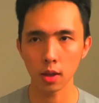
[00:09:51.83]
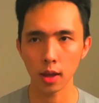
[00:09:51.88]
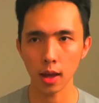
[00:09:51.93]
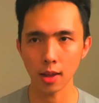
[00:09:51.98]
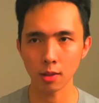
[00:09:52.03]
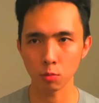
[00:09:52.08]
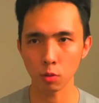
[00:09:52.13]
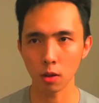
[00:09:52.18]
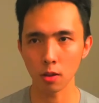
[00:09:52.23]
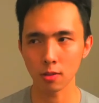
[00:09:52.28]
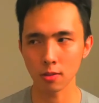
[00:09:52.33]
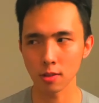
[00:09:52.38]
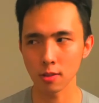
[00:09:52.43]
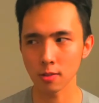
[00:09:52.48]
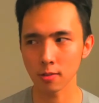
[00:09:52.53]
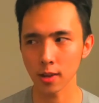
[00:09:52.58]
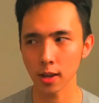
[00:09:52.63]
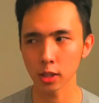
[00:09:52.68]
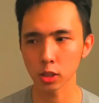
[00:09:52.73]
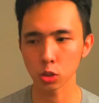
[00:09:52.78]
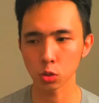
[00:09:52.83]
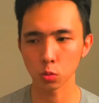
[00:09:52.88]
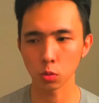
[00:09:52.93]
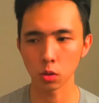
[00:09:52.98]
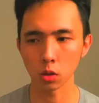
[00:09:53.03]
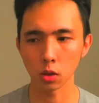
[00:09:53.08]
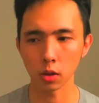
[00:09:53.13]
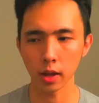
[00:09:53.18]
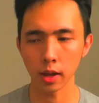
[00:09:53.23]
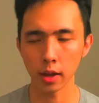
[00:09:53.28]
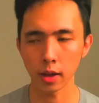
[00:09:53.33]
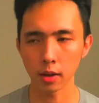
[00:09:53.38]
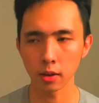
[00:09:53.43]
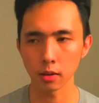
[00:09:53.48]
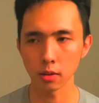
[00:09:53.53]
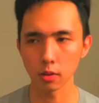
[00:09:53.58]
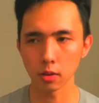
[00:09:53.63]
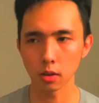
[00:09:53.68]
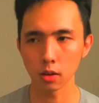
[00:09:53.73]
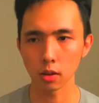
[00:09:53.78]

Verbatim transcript: as well as the sensual and